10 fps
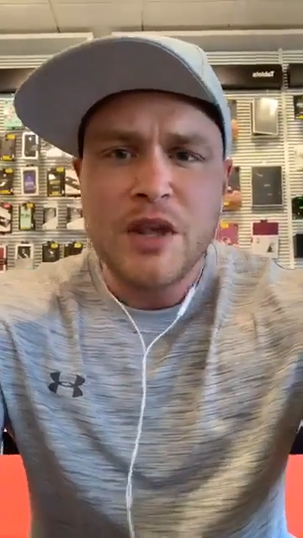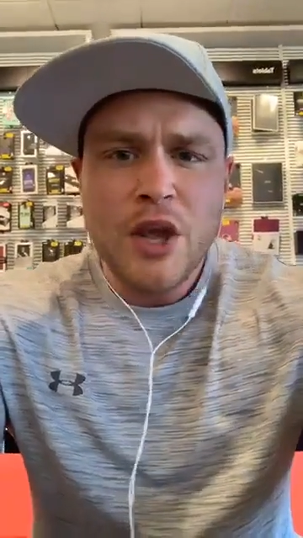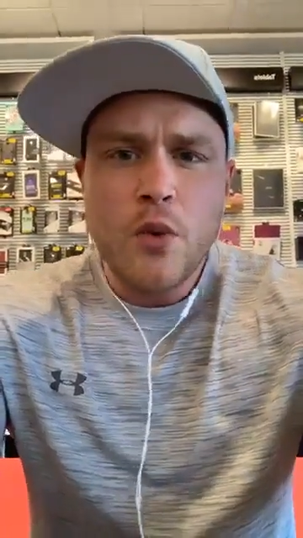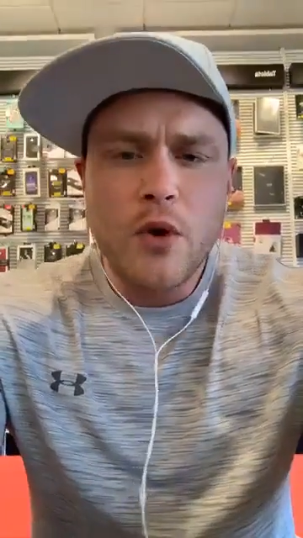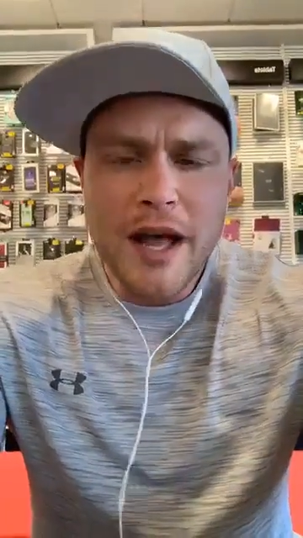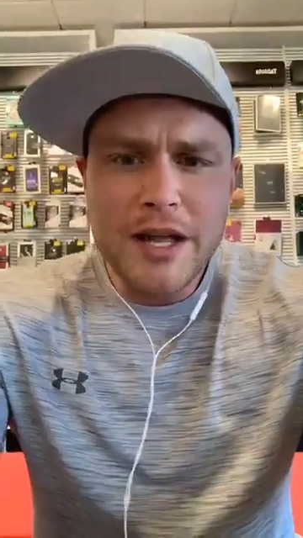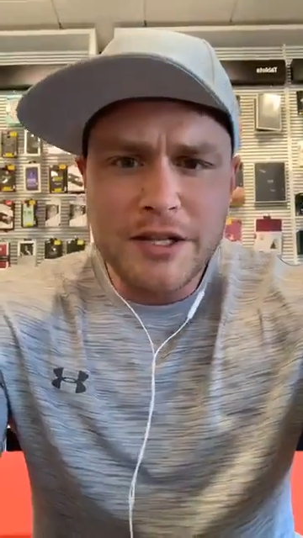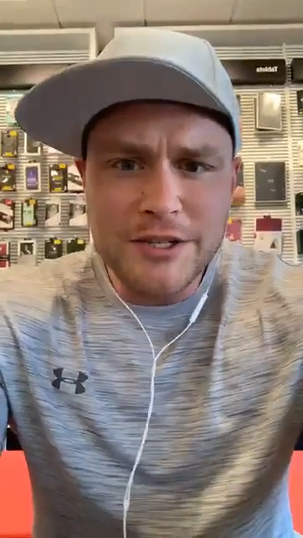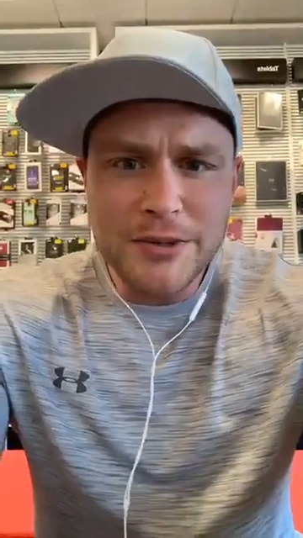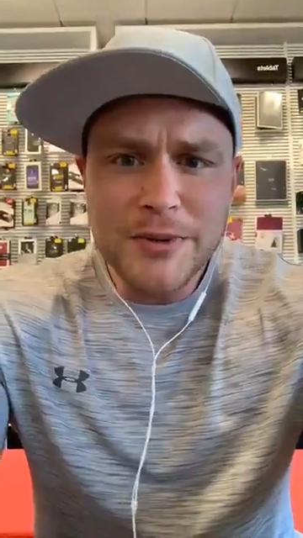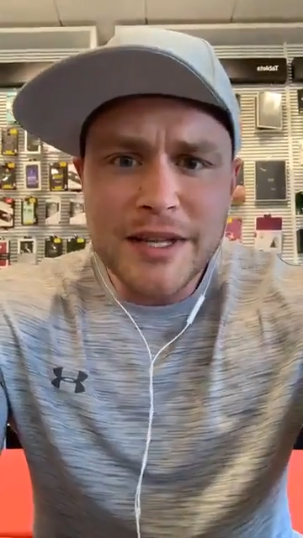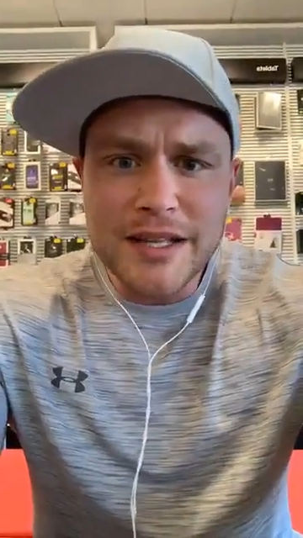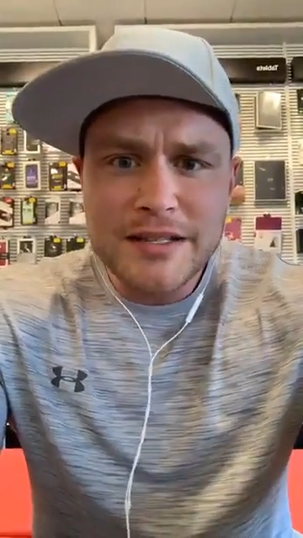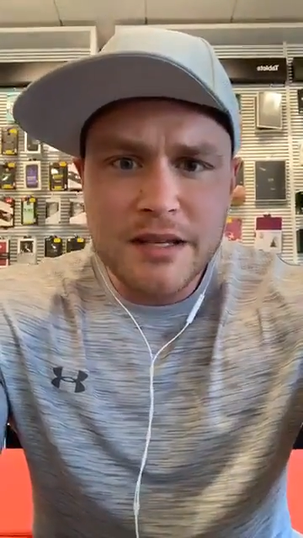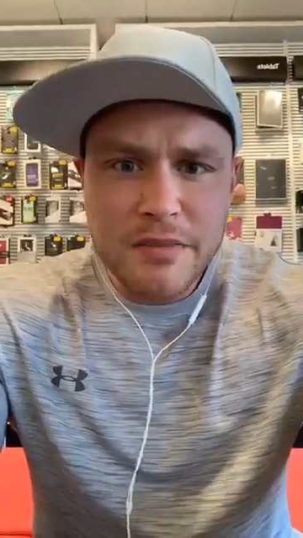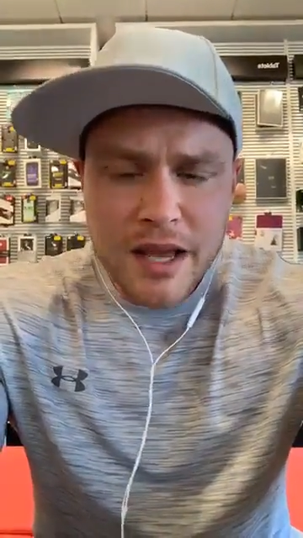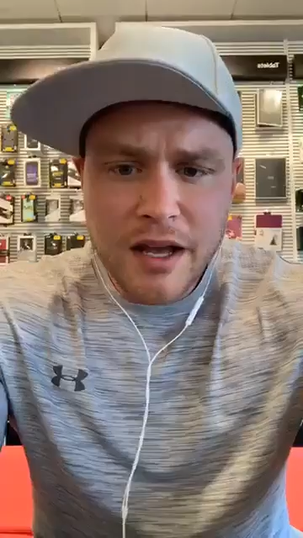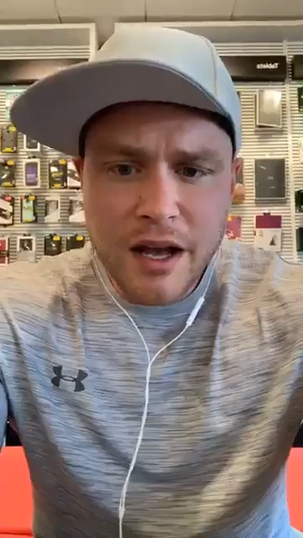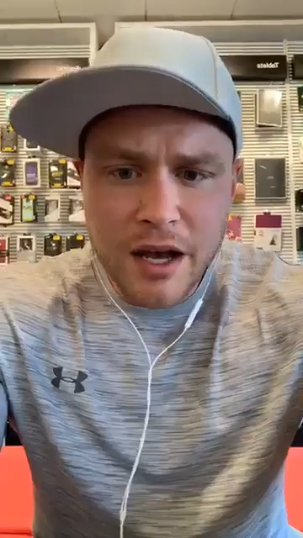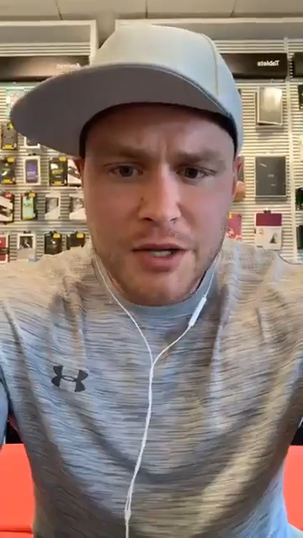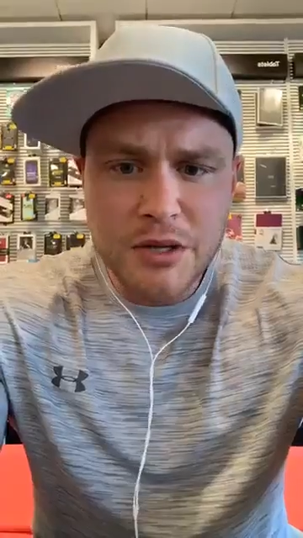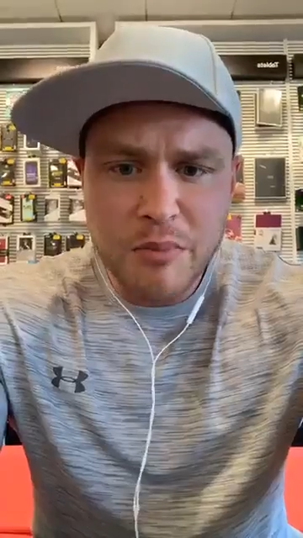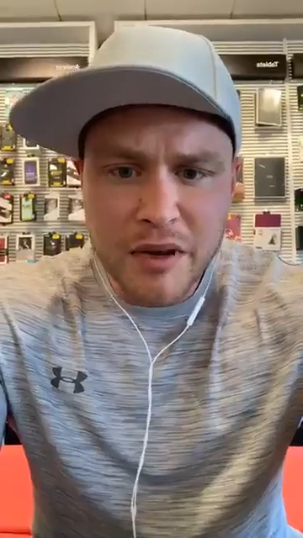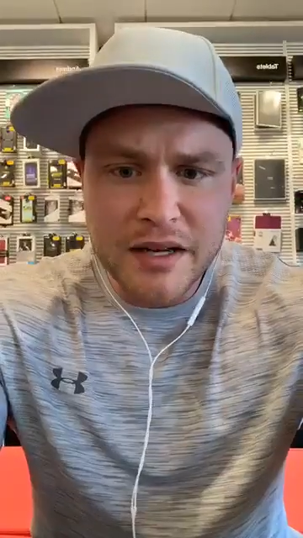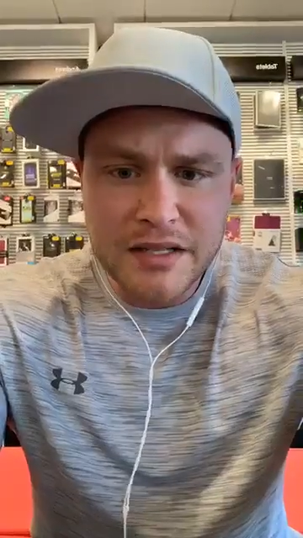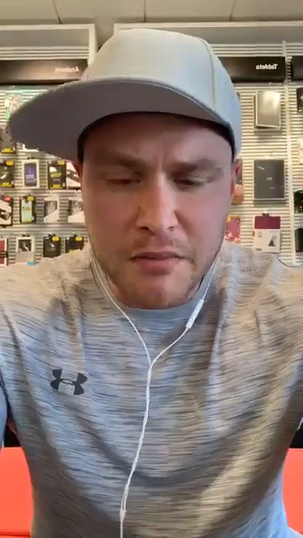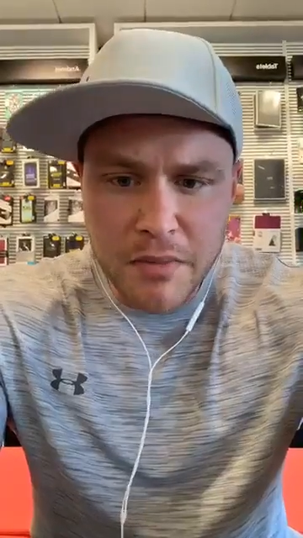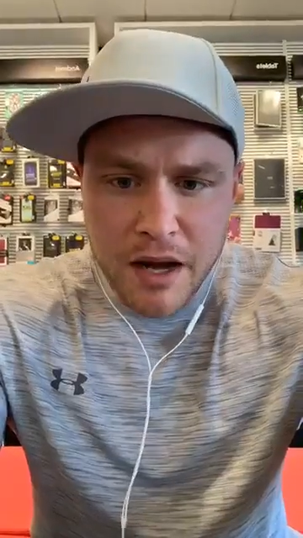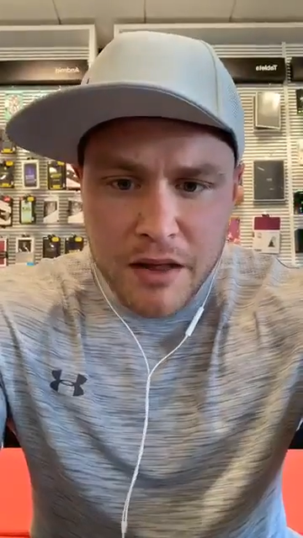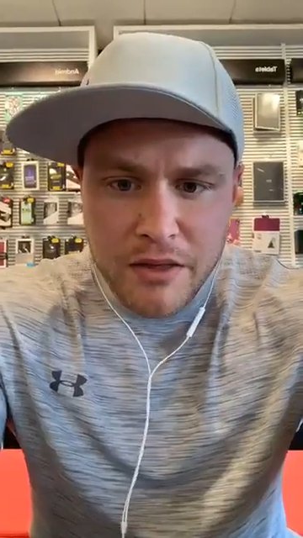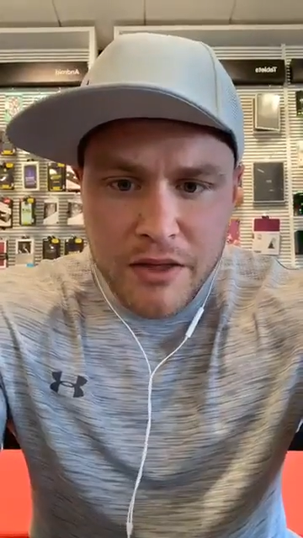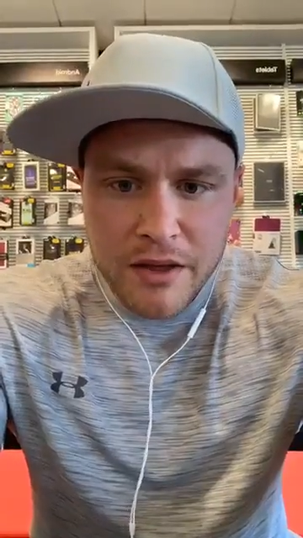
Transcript: We're not doing it to make $100 a month.